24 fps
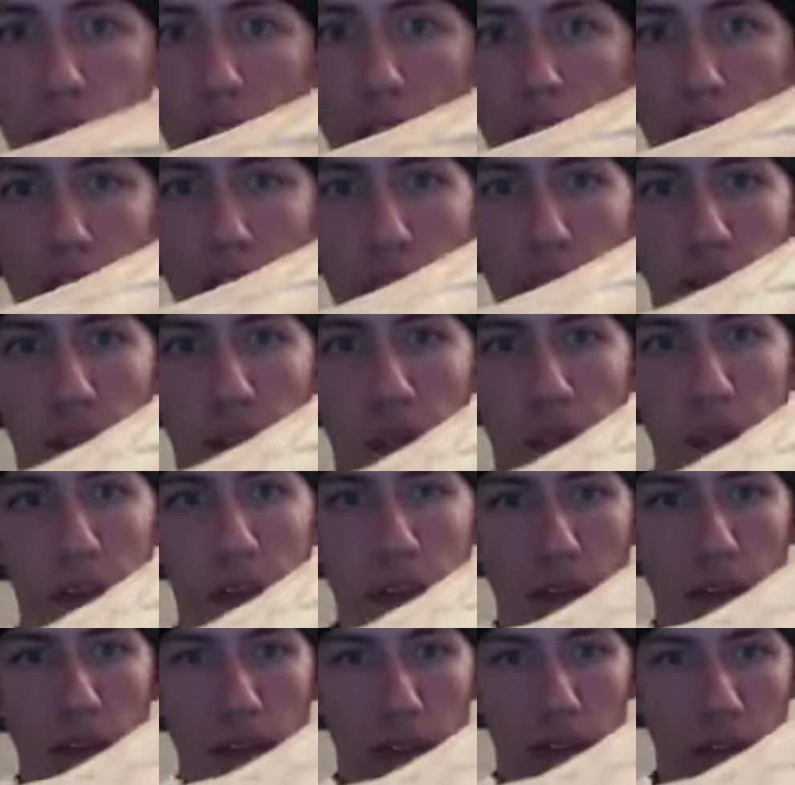to be
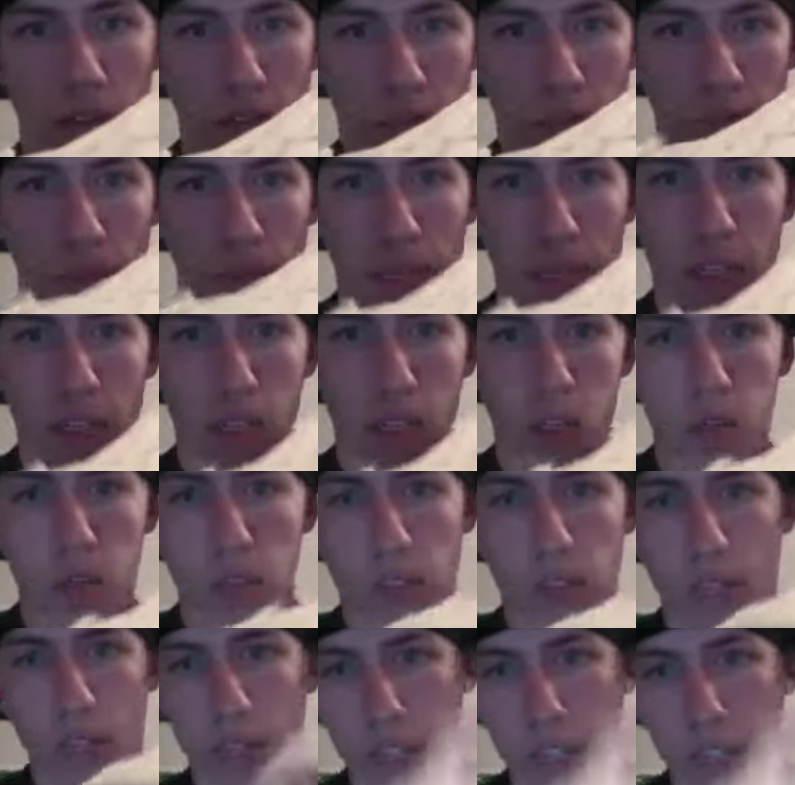thinner. There's the spikes all over it. You